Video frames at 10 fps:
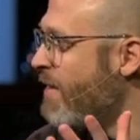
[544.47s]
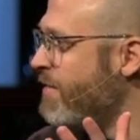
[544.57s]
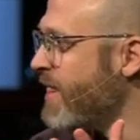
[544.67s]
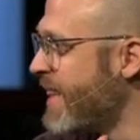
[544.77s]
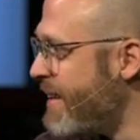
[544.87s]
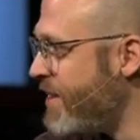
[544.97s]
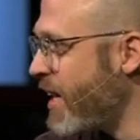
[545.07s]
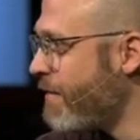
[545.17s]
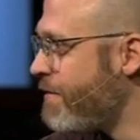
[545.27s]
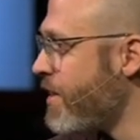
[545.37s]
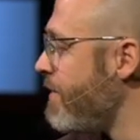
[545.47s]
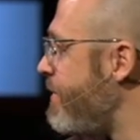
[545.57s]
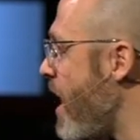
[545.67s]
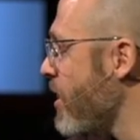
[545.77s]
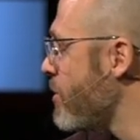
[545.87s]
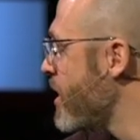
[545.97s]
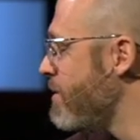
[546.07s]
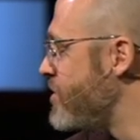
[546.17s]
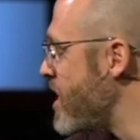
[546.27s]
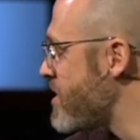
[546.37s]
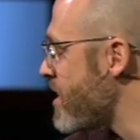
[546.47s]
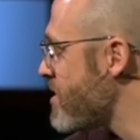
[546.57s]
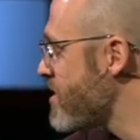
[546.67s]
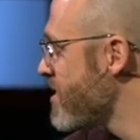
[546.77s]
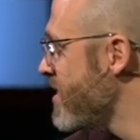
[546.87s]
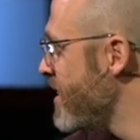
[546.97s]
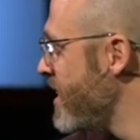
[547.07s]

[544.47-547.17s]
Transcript: of living for the follower of Jesus.